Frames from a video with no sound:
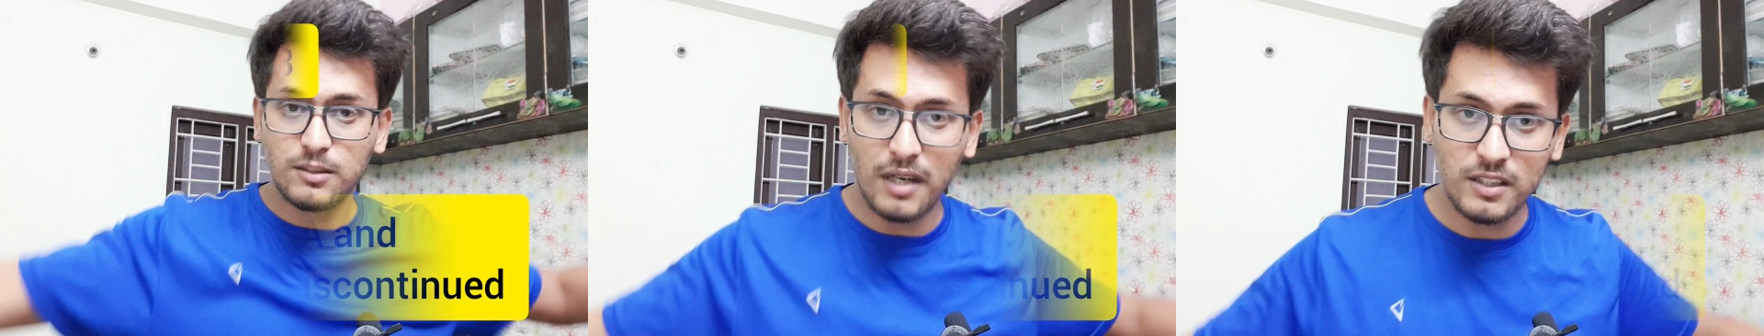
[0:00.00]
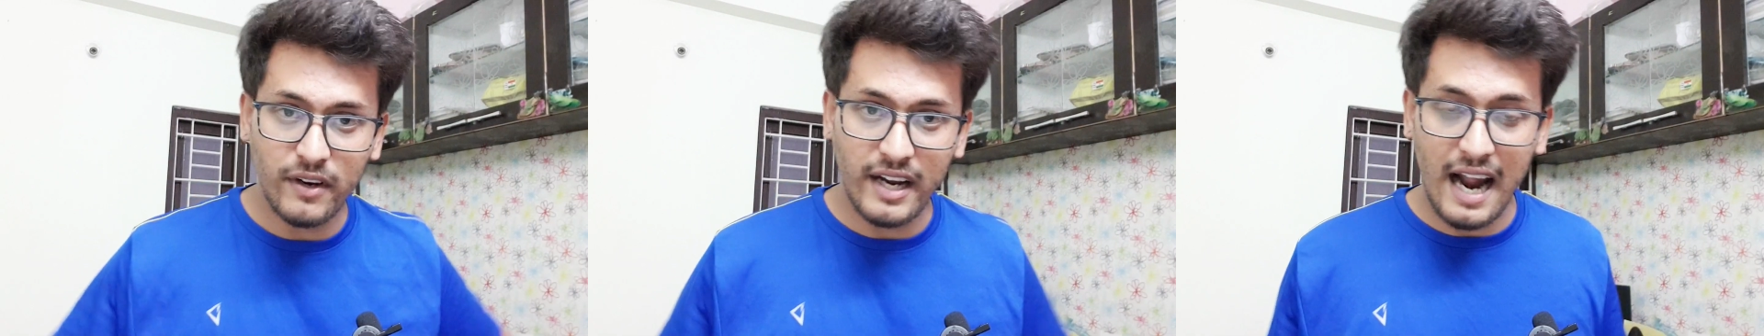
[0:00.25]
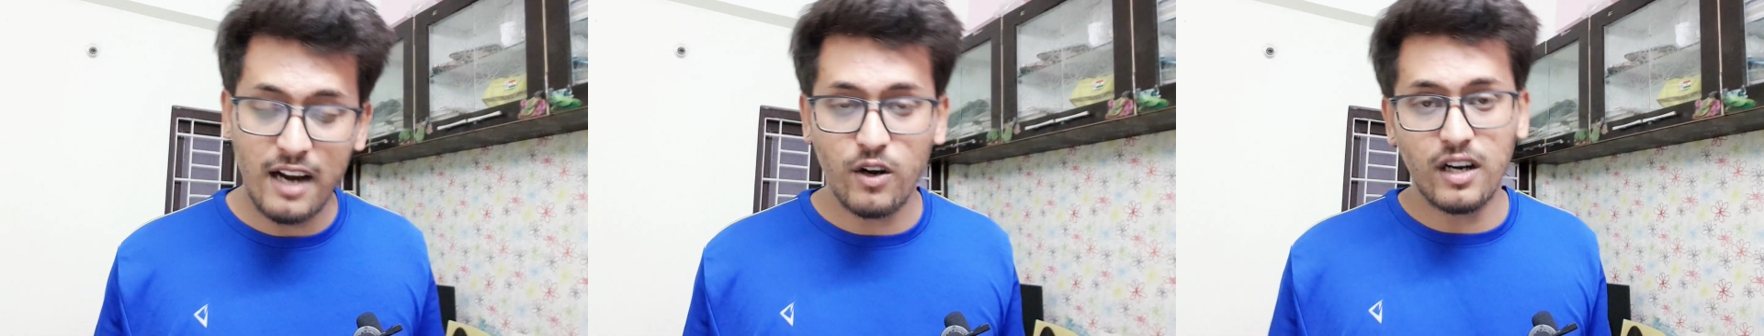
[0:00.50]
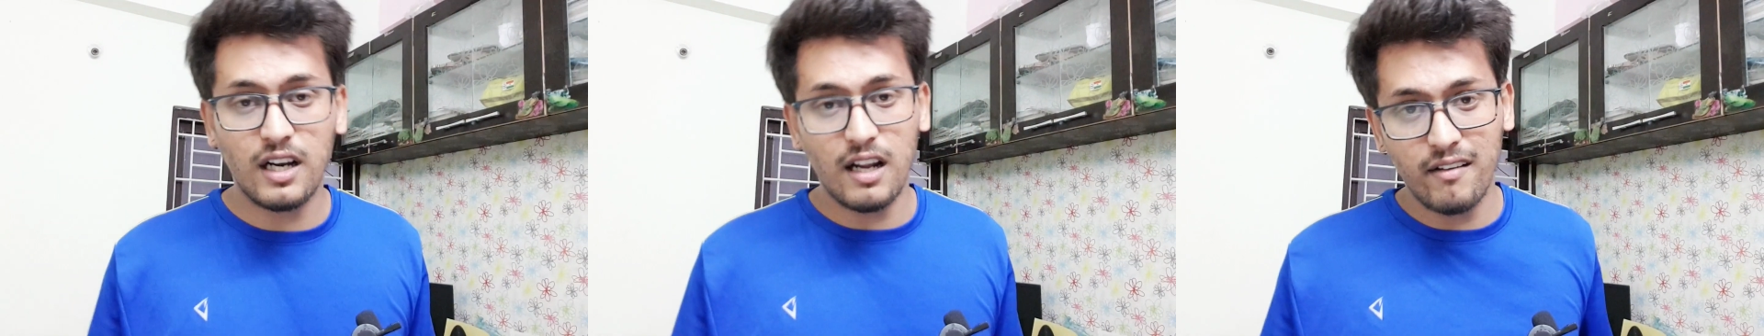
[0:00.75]
month when
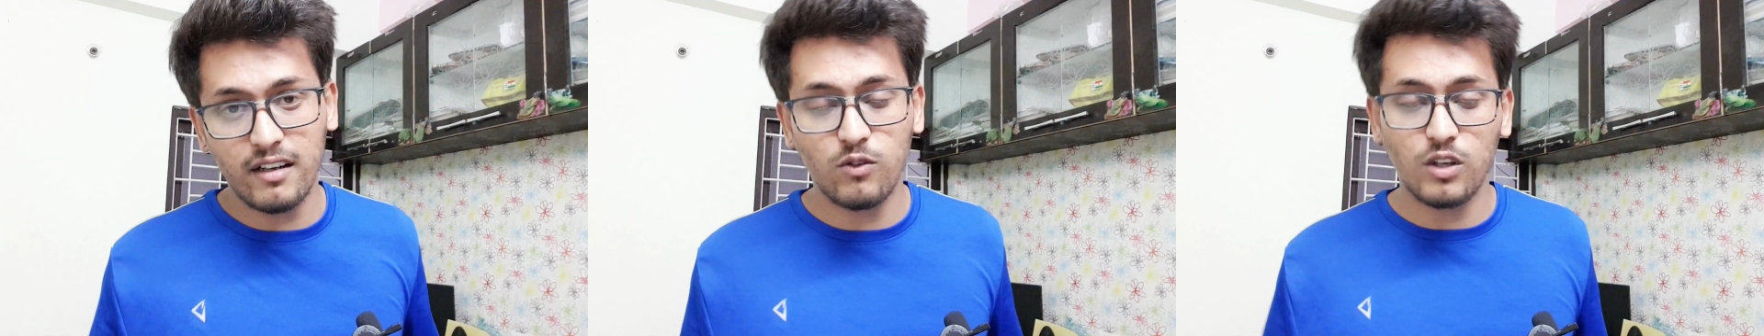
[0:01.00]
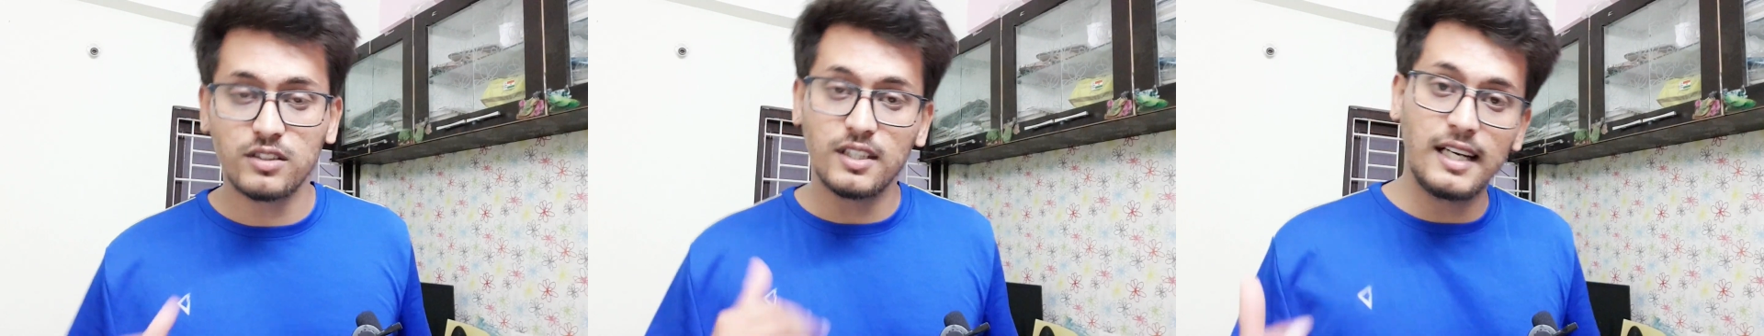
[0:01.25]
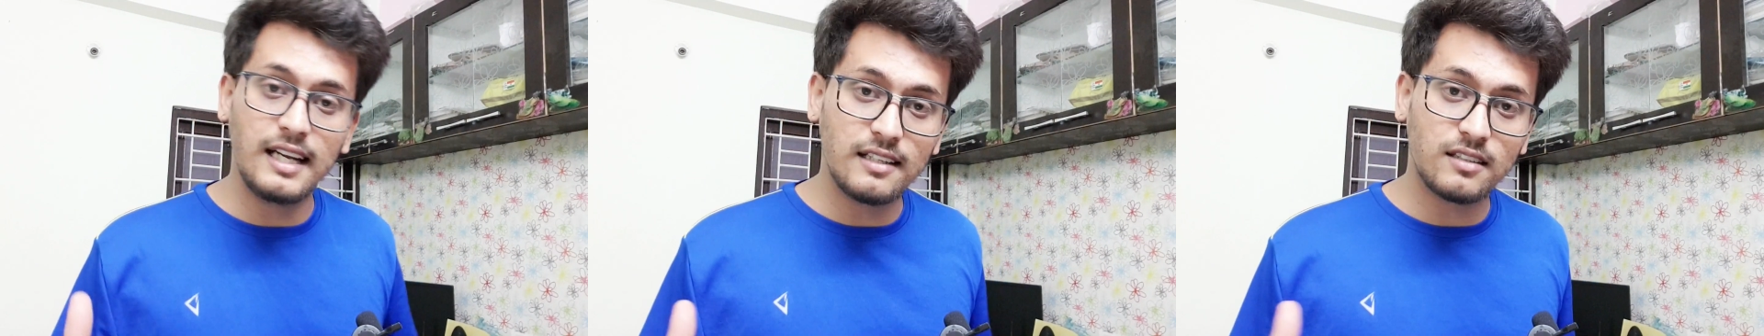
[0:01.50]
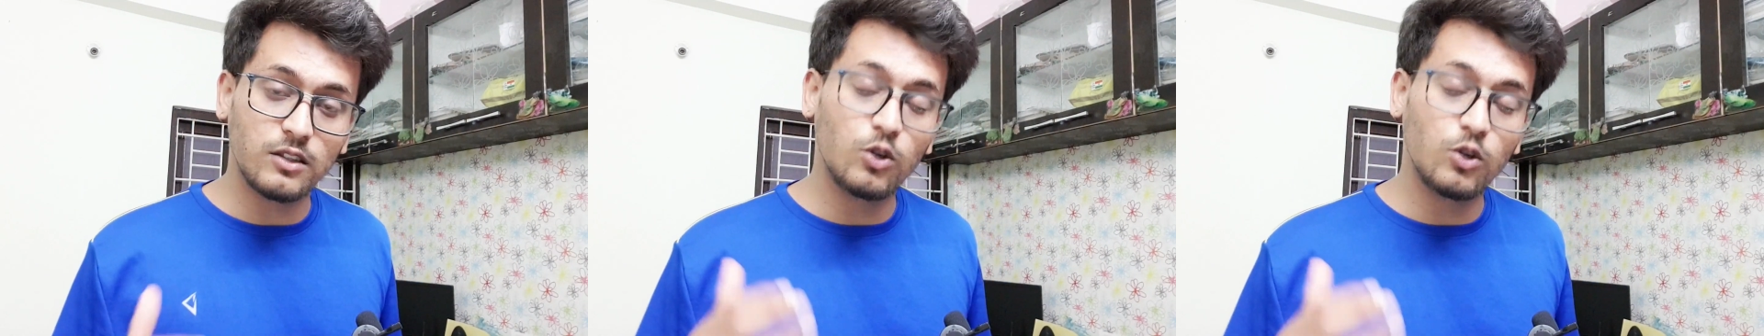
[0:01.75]
Android 11 was released,